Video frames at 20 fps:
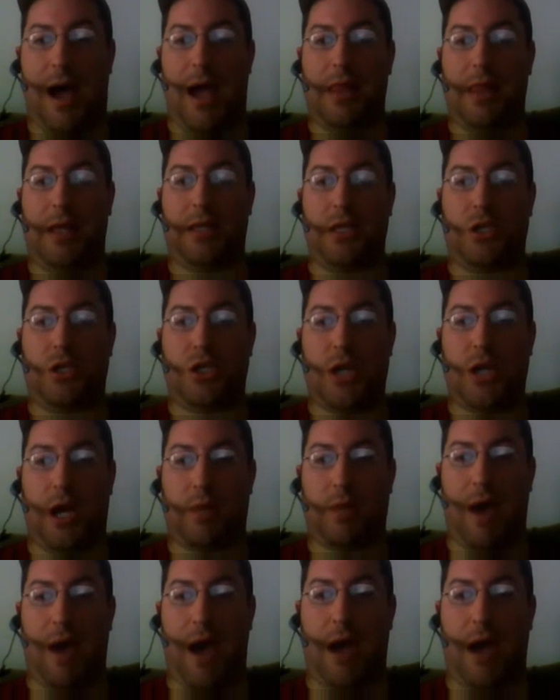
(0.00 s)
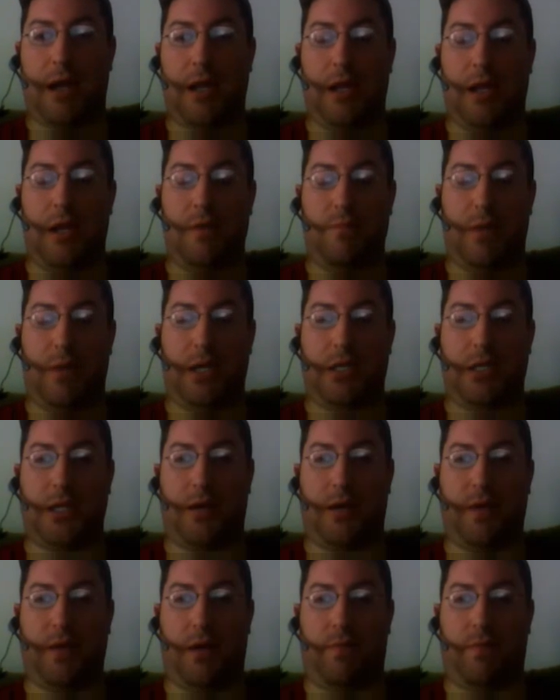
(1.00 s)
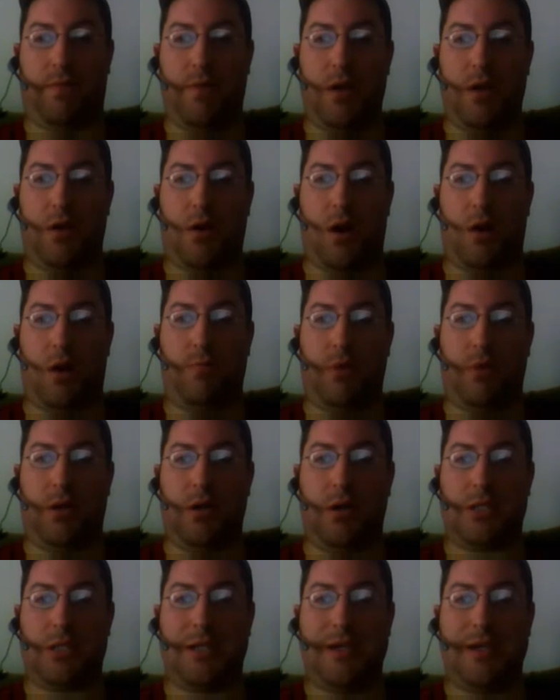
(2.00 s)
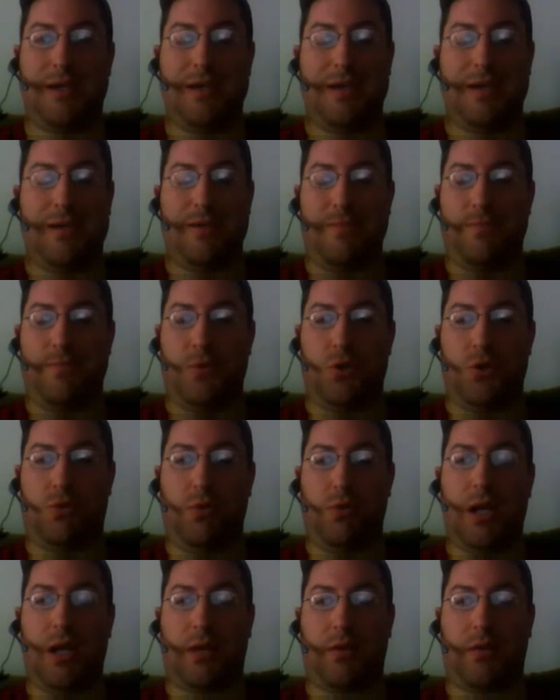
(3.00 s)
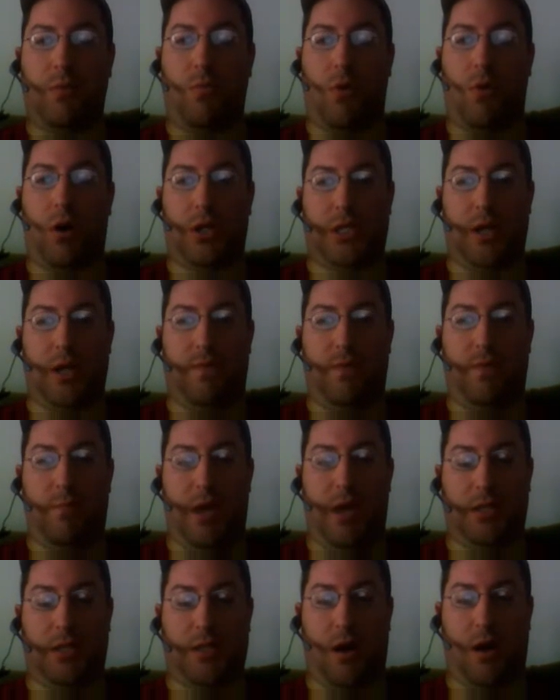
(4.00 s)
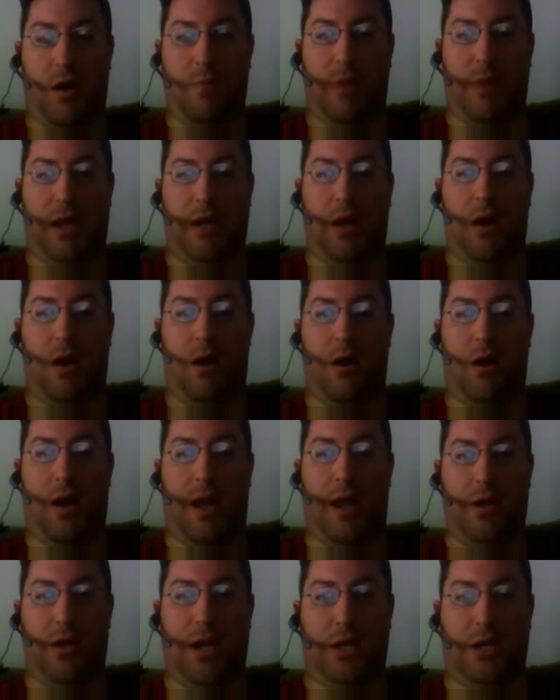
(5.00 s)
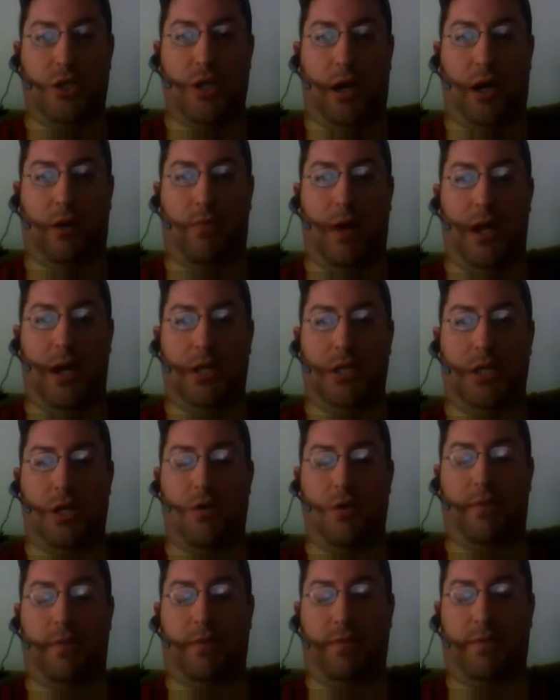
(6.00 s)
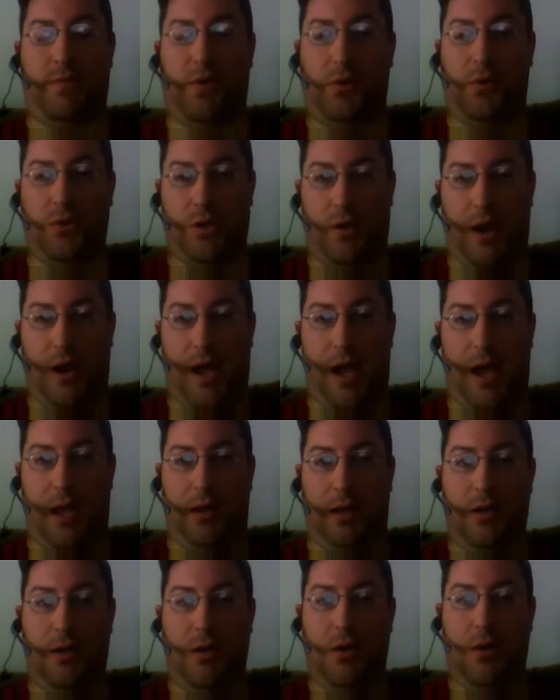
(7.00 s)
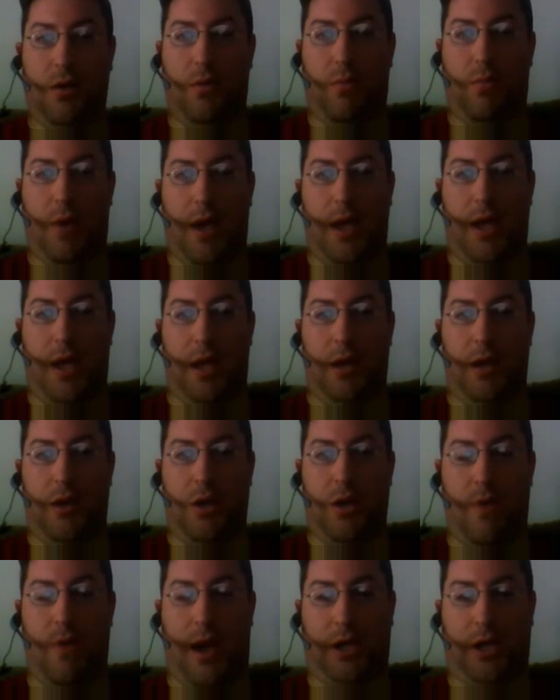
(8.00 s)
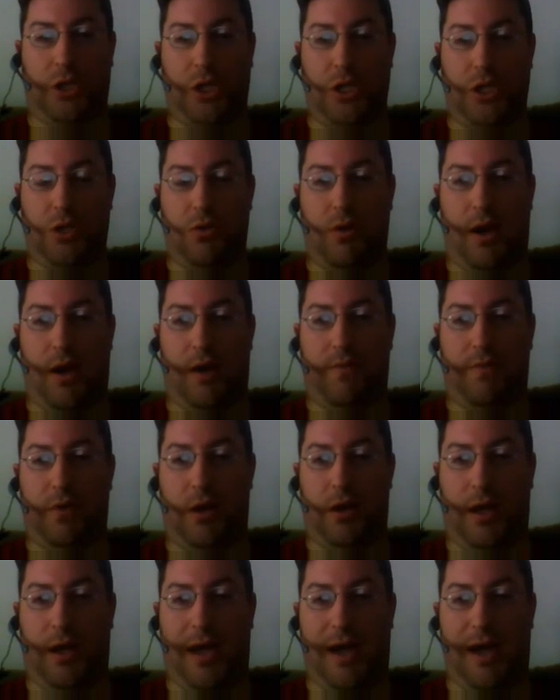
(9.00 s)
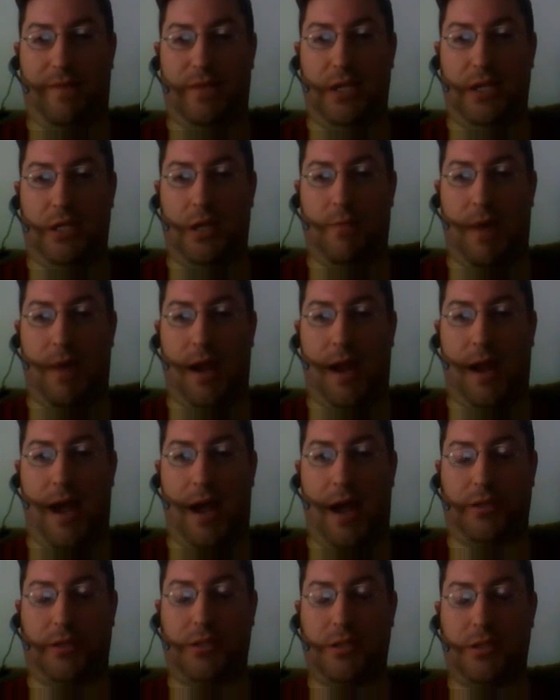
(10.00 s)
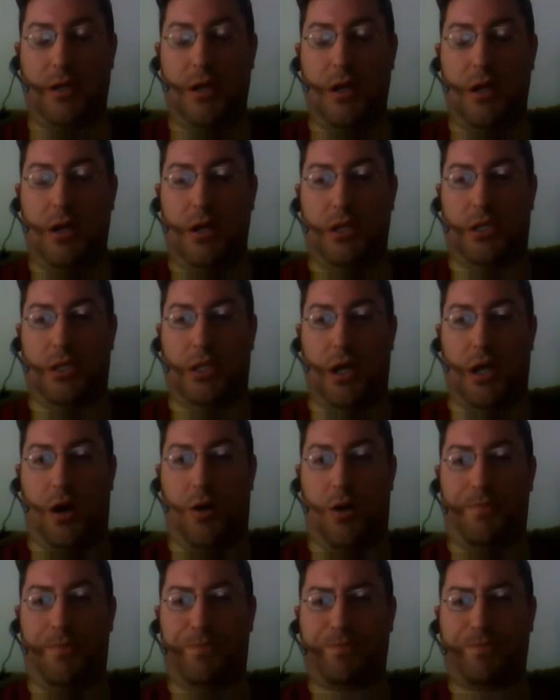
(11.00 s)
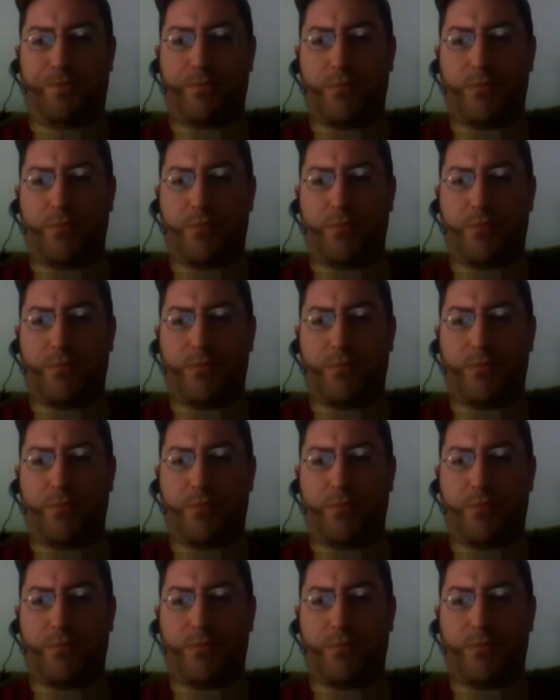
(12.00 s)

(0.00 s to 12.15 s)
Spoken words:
I like to check back and give myself that free card because there's really nothing worse than if you made a turn bet here and you get check raised and you have to fold your hand when you actually do have a half decent amount of outs. So